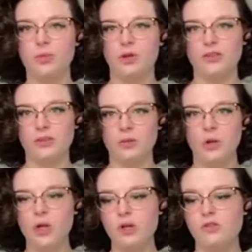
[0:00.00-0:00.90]
but also
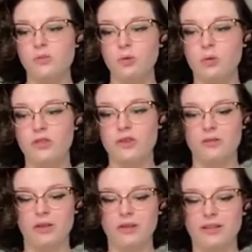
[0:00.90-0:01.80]
smooths
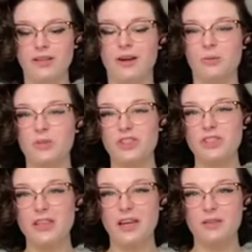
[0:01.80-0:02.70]
everything down, which
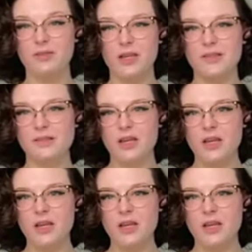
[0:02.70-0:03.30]
is kind of nice.